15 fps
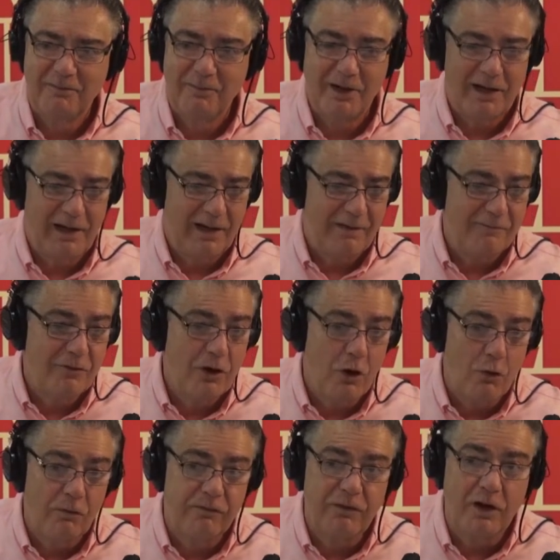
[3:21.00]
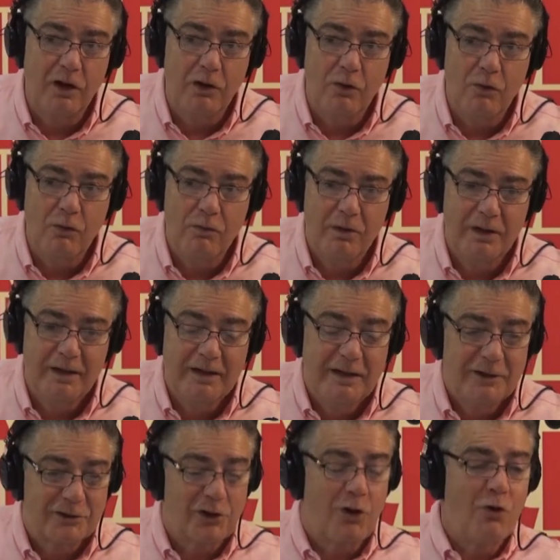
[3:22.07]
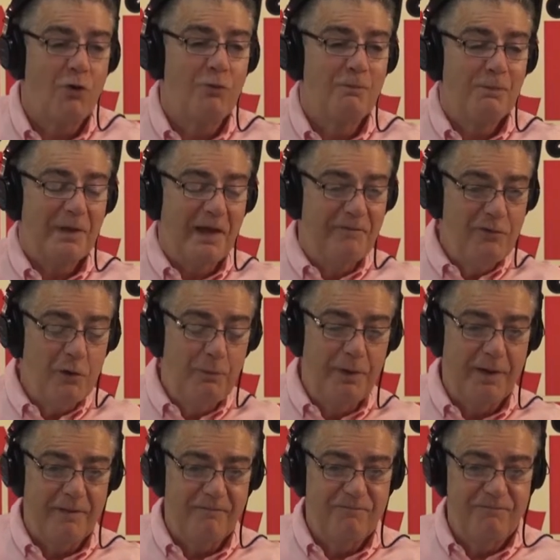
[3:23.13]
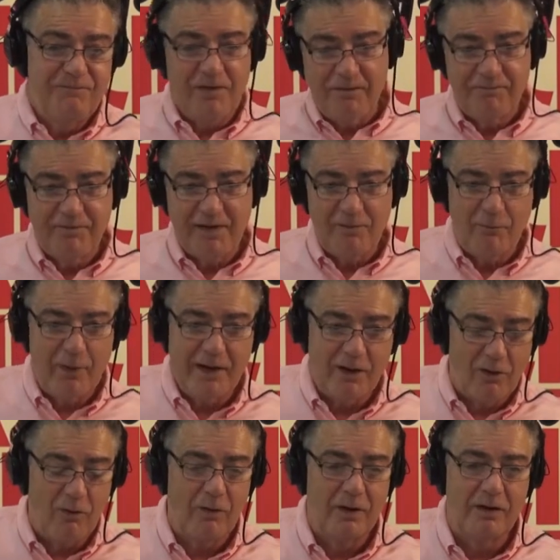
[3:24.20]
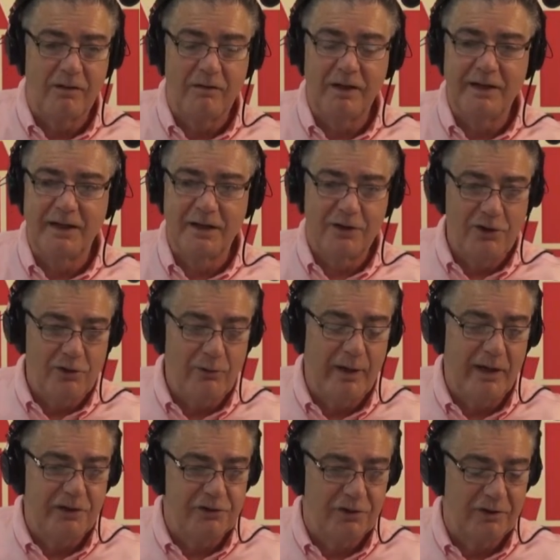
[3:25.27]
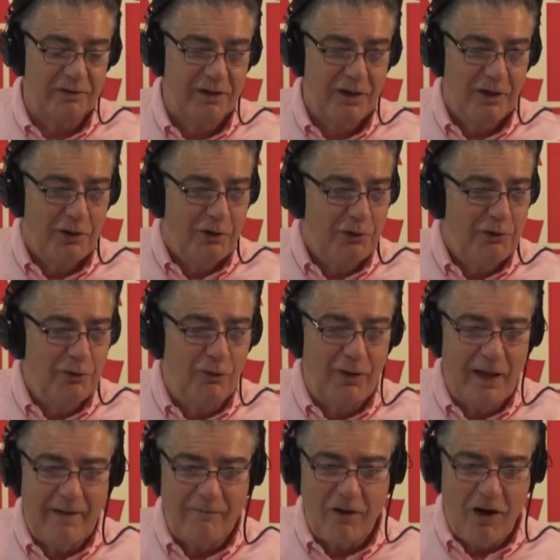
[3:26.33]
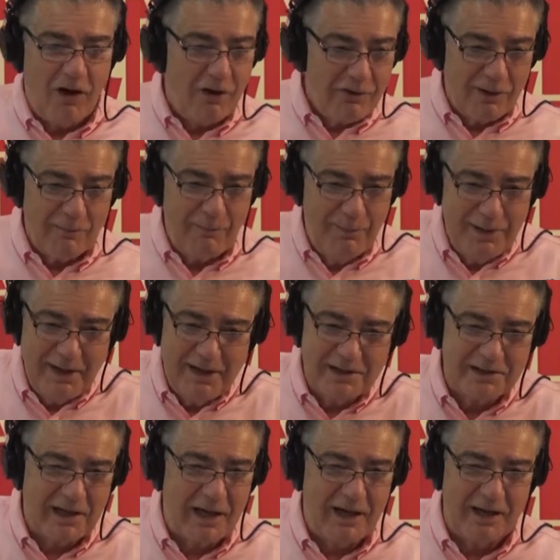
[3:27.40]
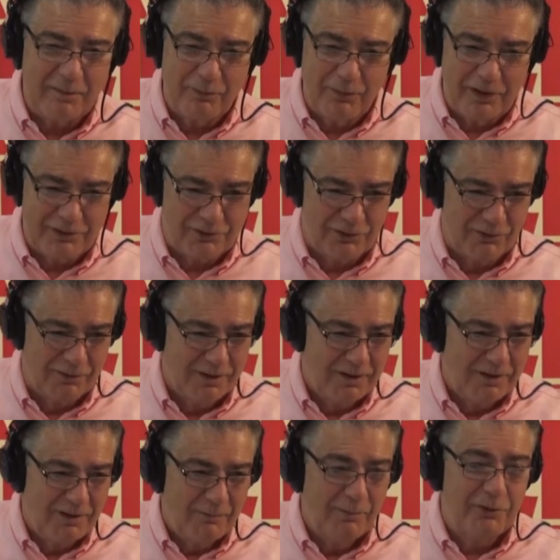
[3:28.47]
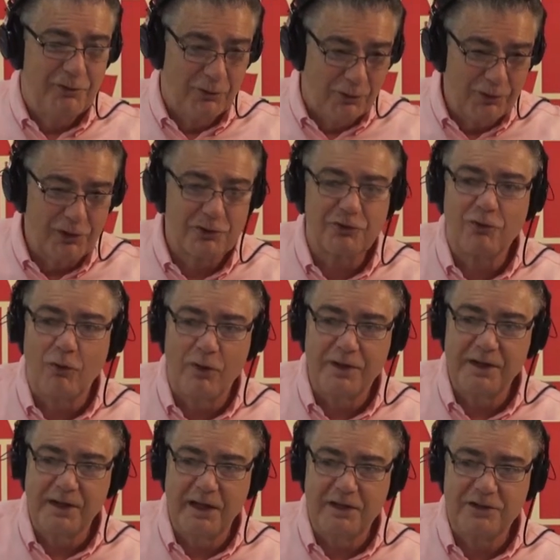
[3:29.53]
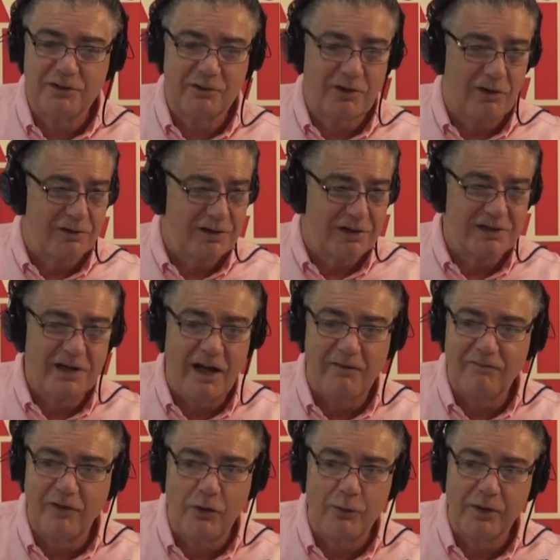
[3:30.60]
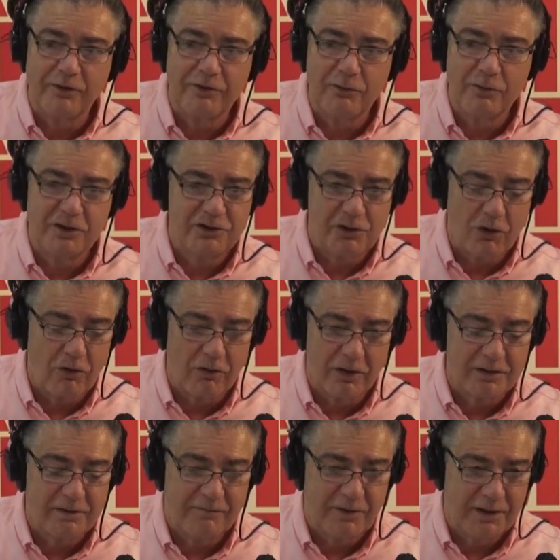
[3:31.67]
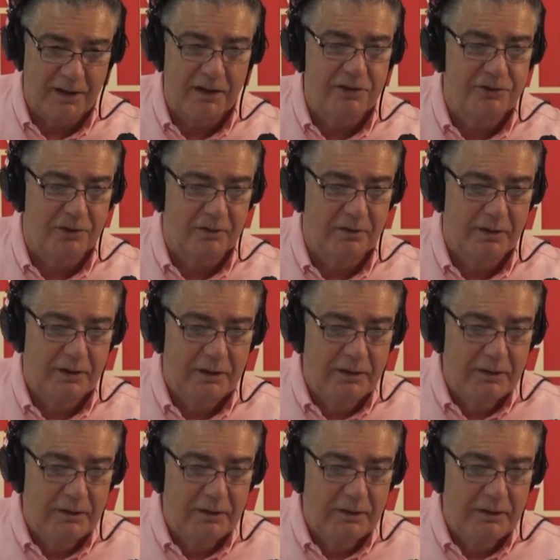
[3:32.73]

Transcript: but I have no flow. So if you put fifty weight oil in a new engine, you'll have one hundred P S I of pressure, but you'll destroy the engine because it's not flowing through the journals of the engine.